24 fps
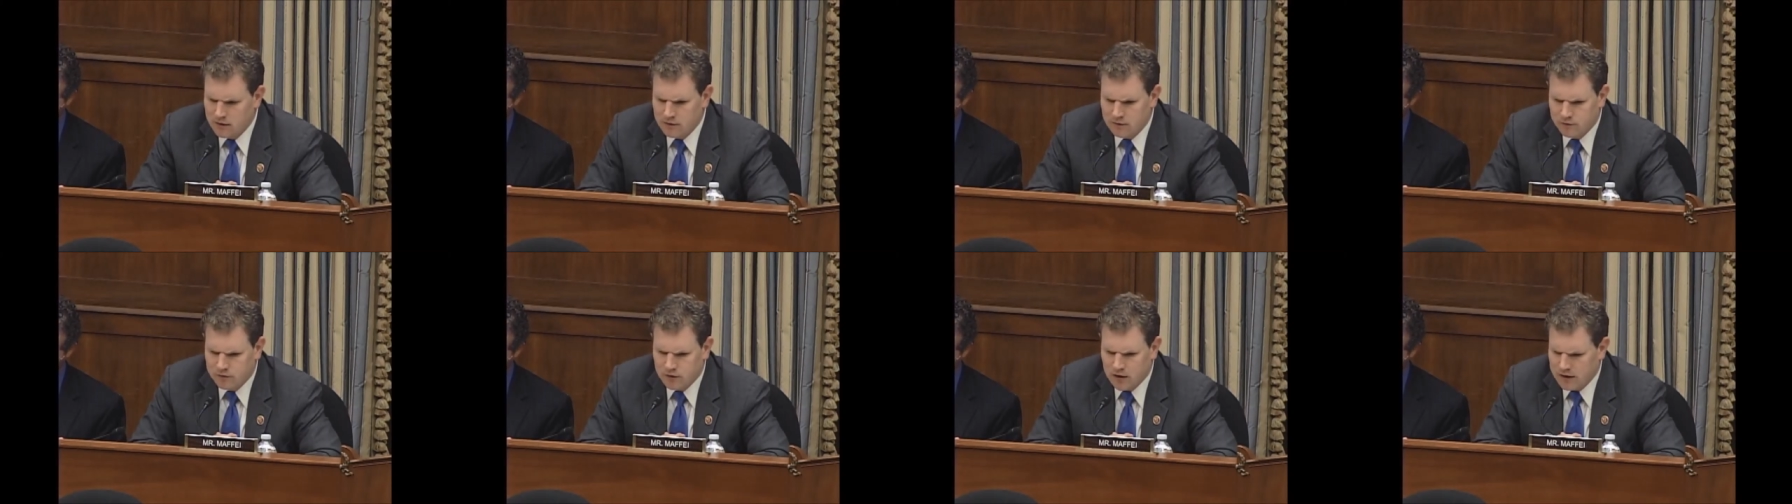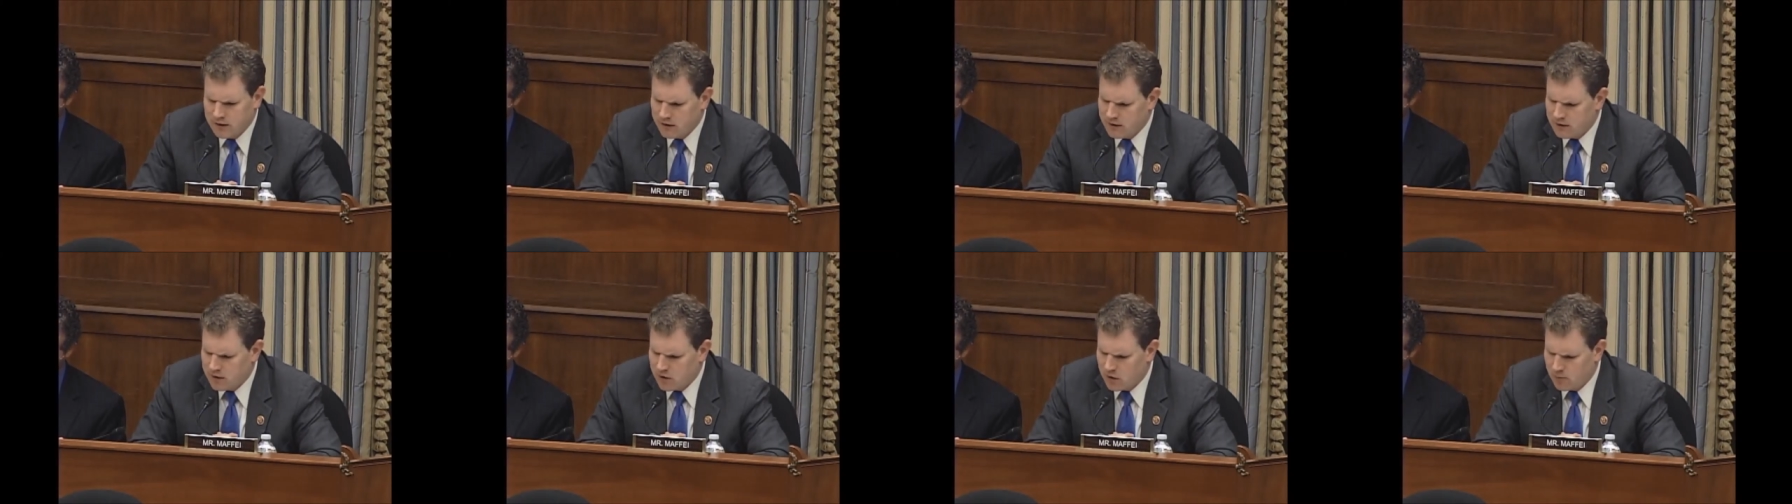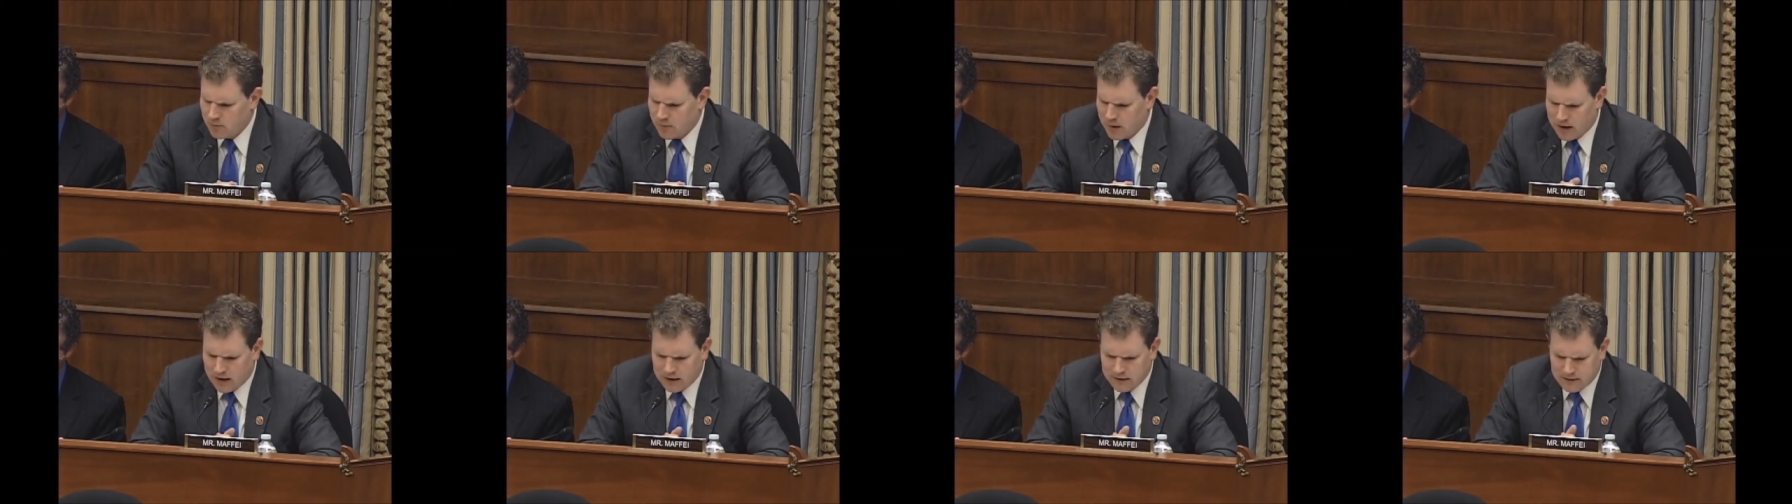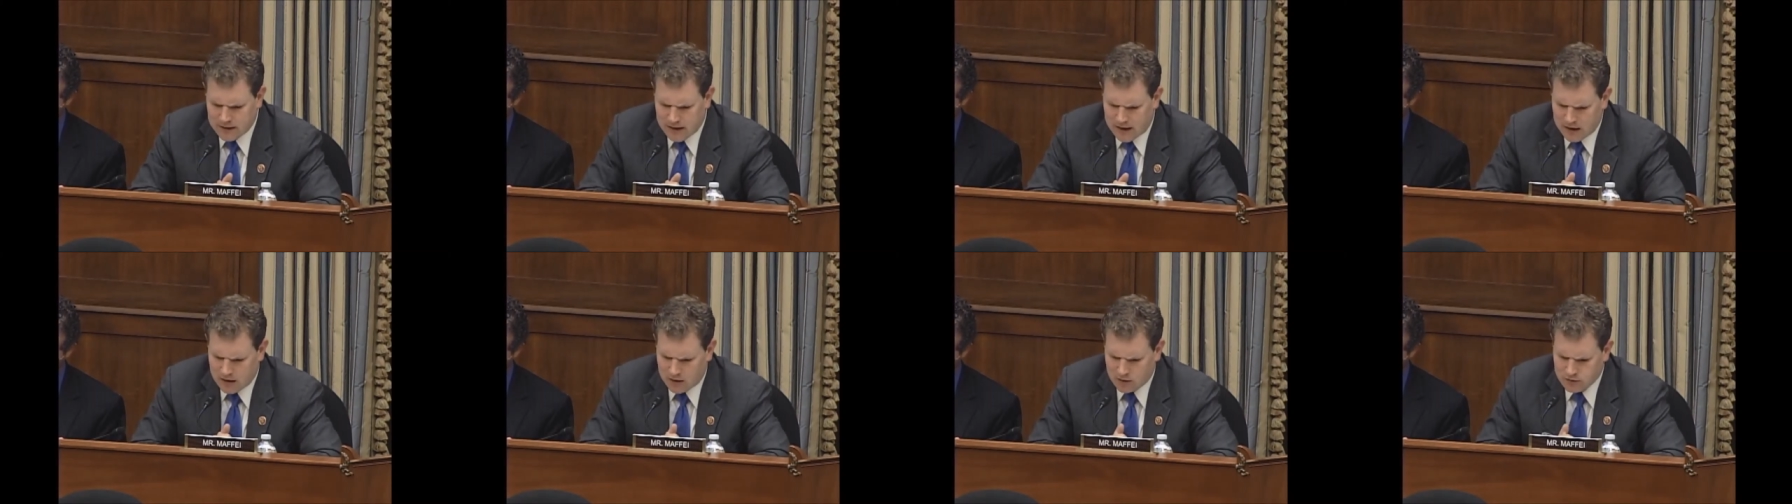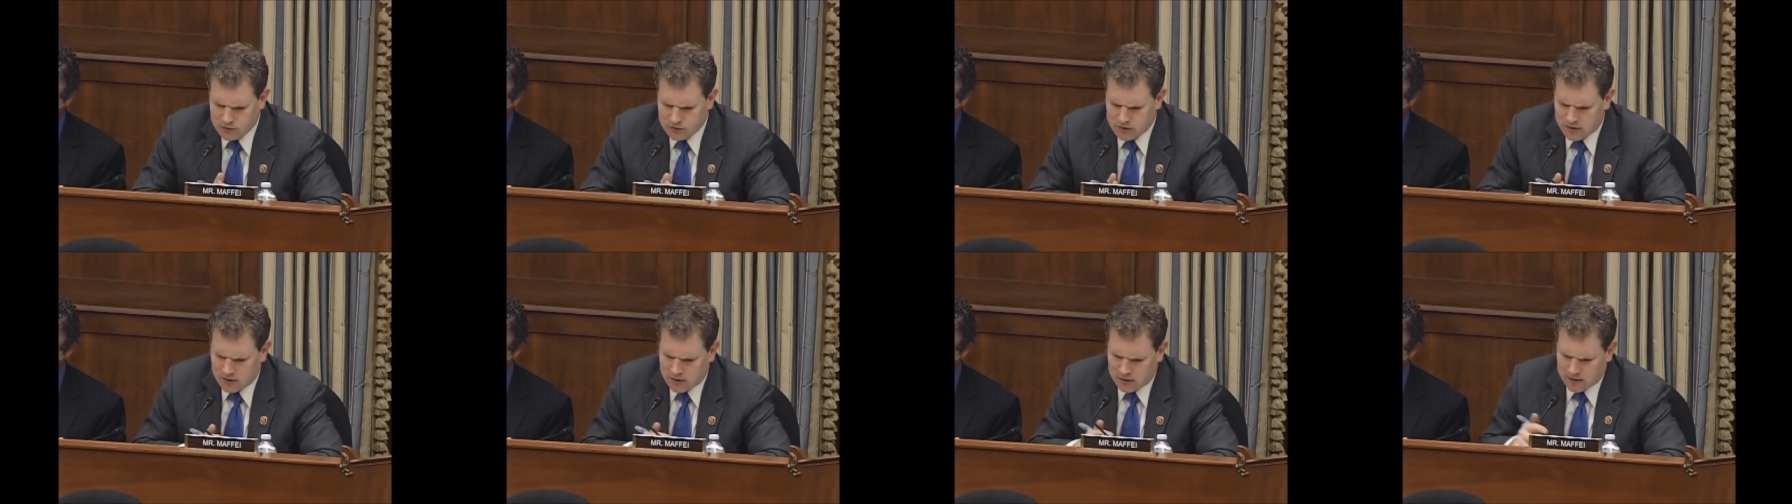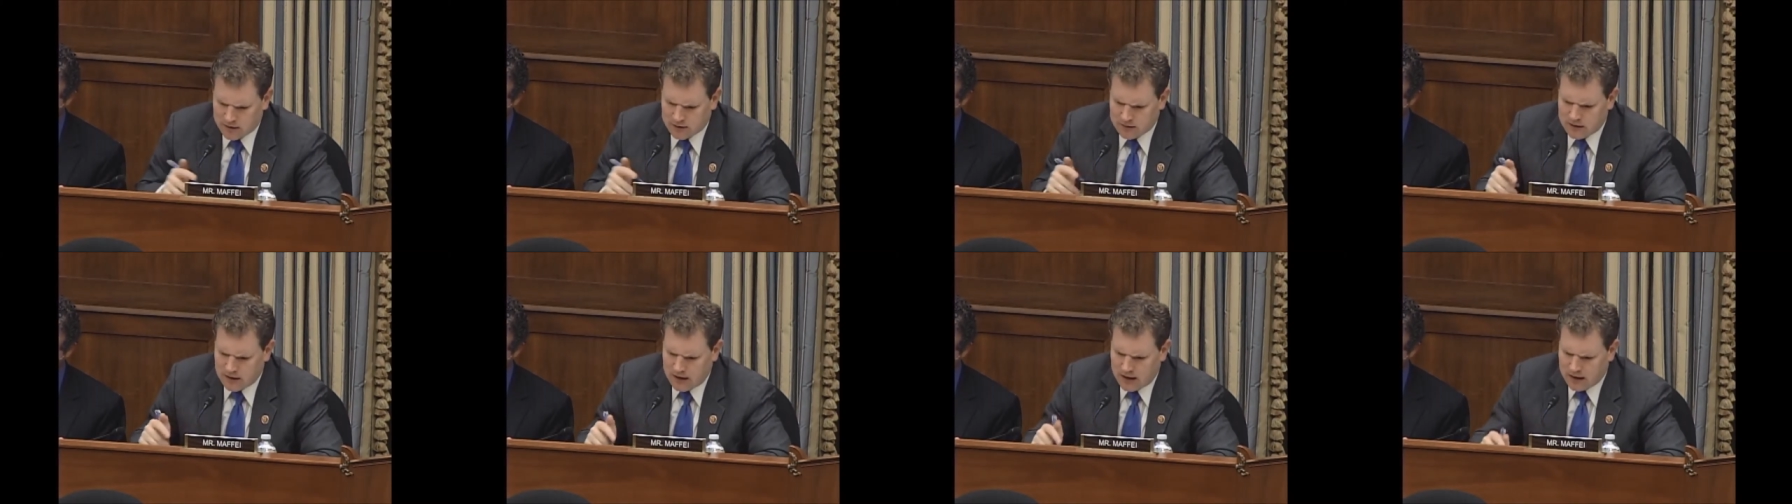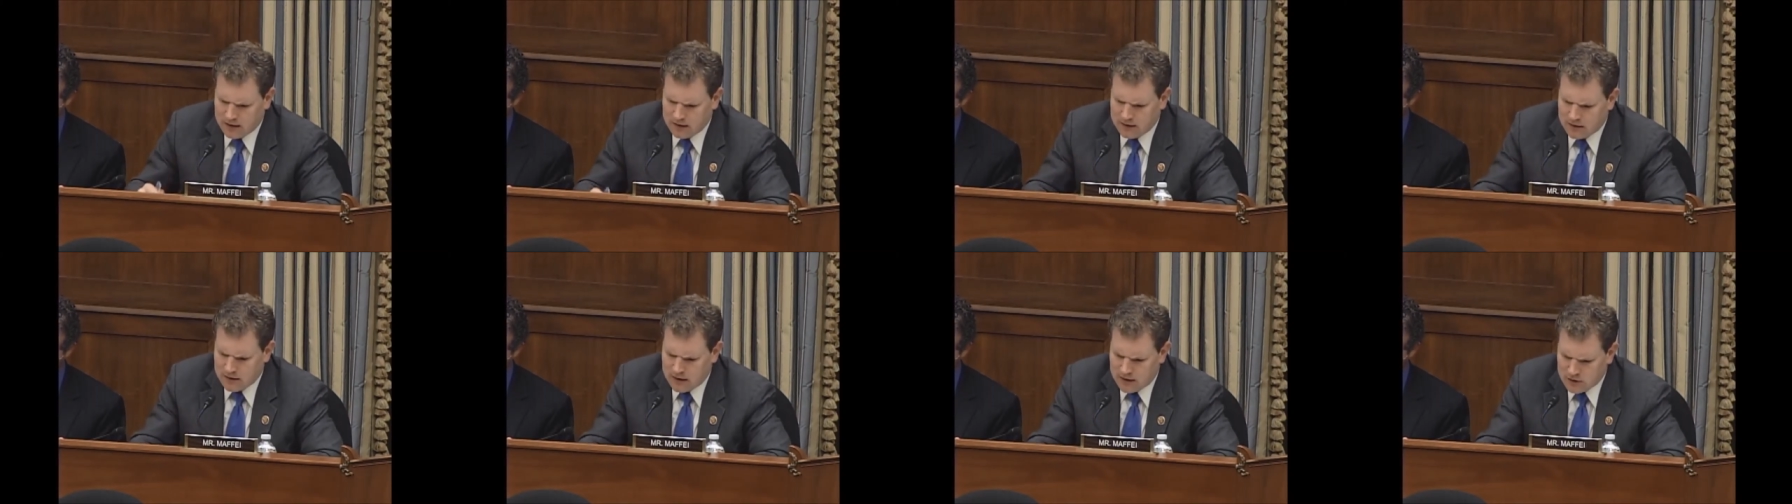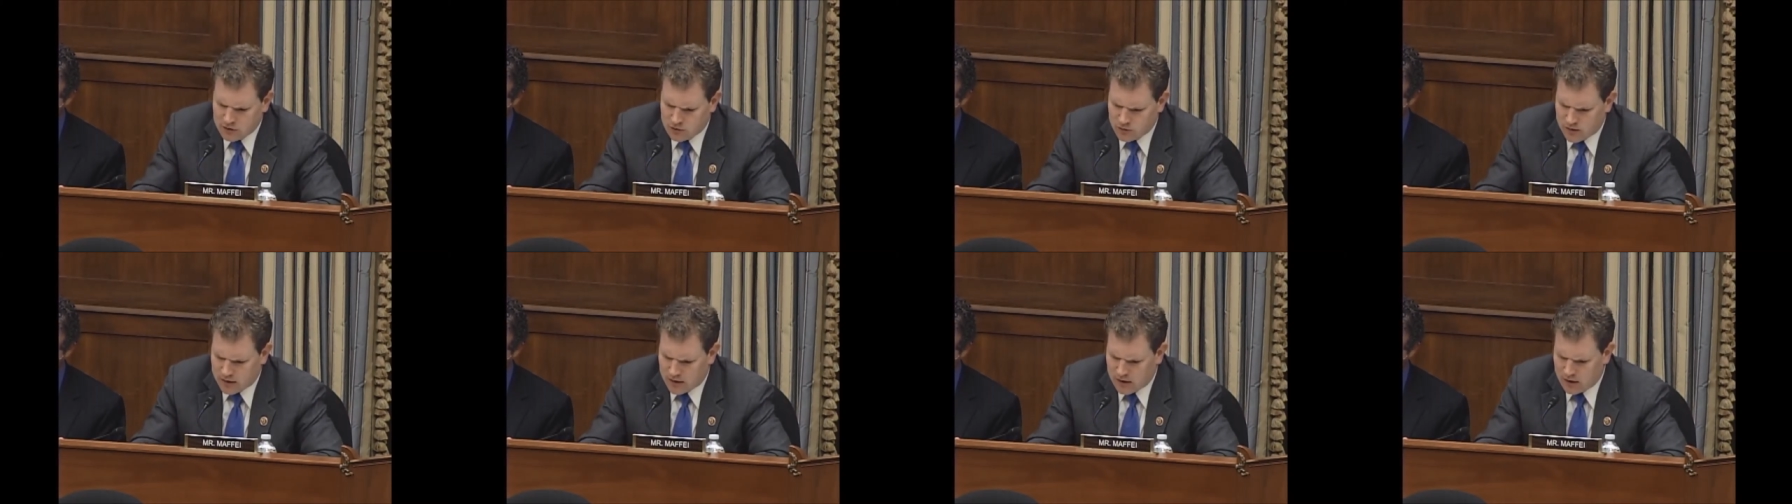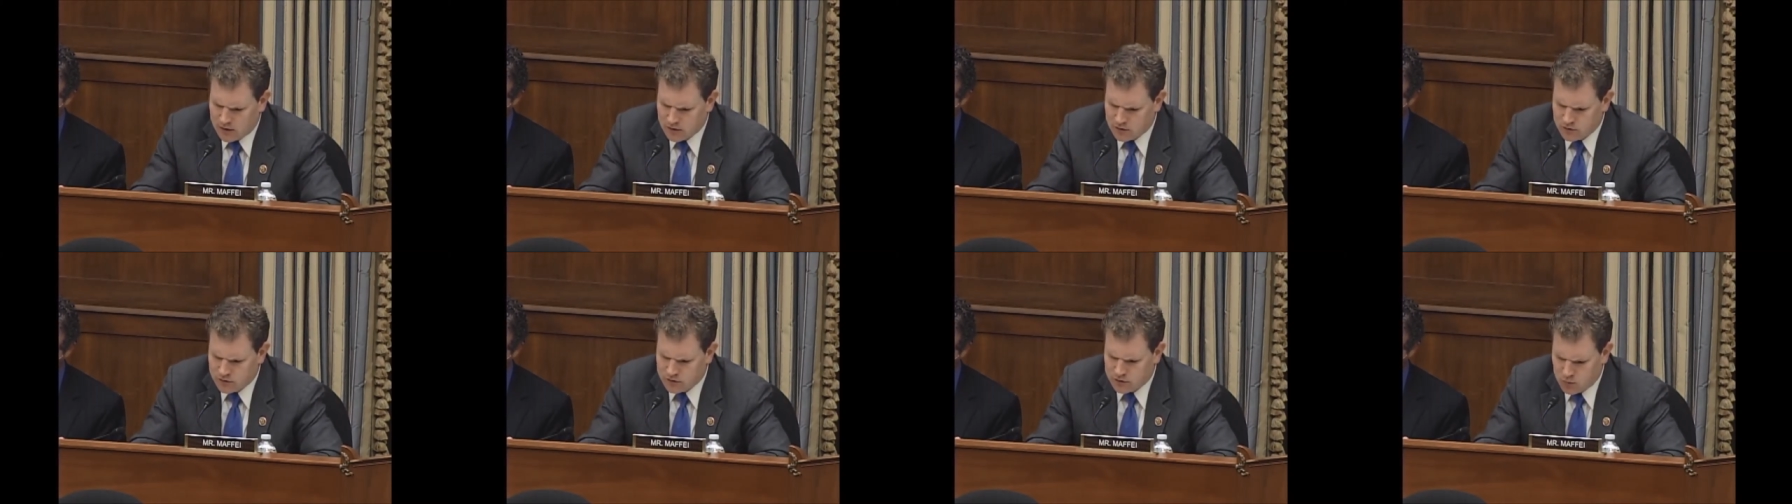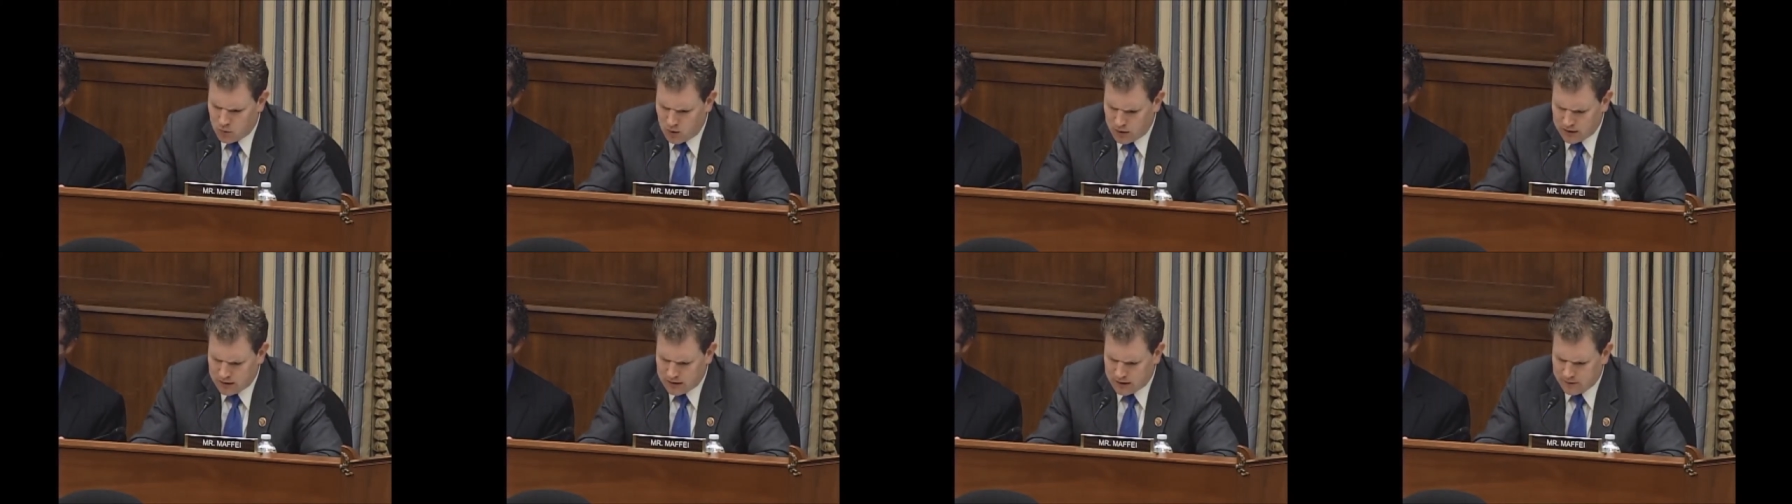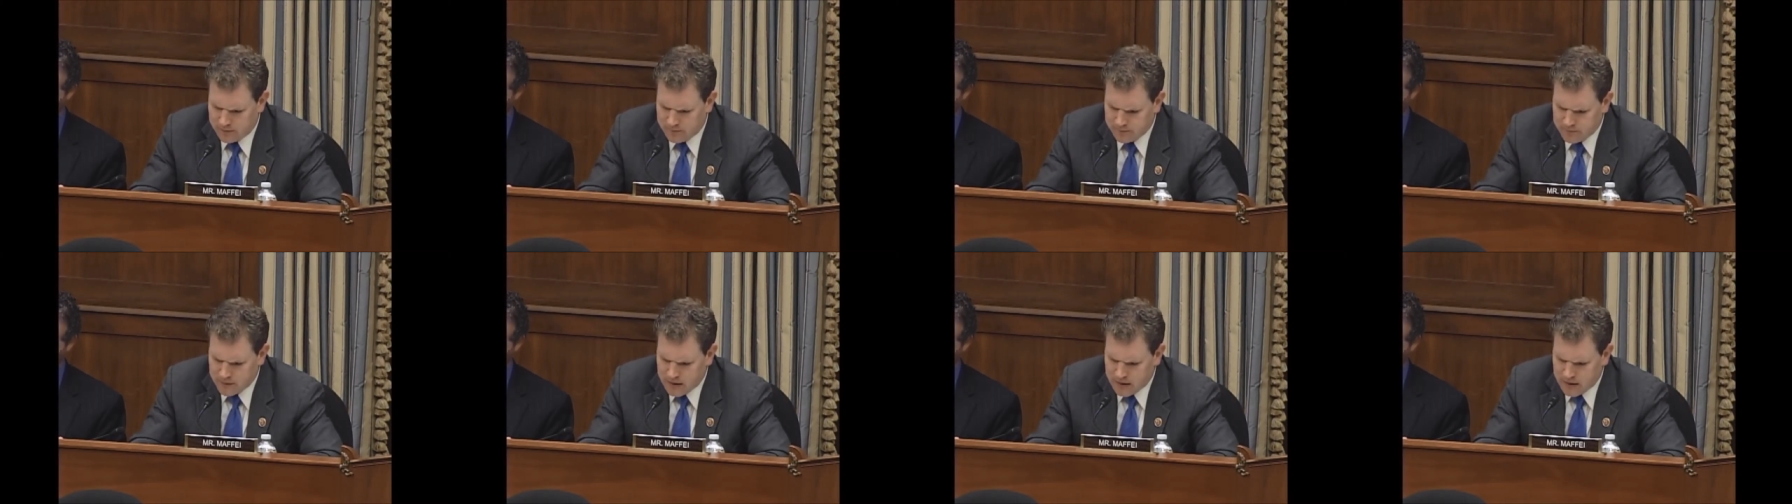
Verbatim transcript: flooding nearby towns, killing 10 and injuring 120.